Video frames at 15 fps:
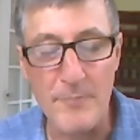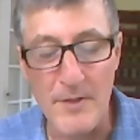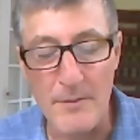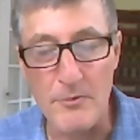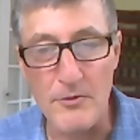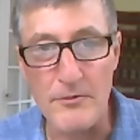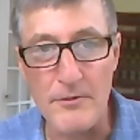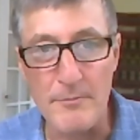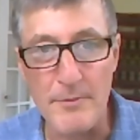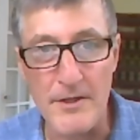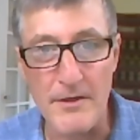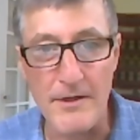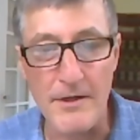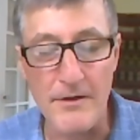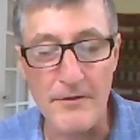people who depend
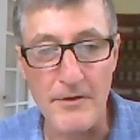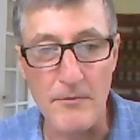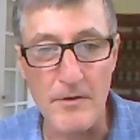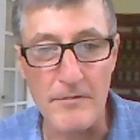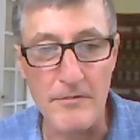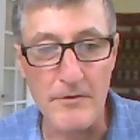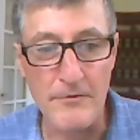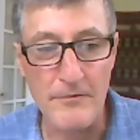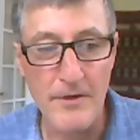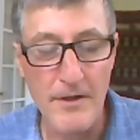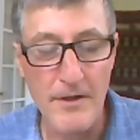on healthy rivers.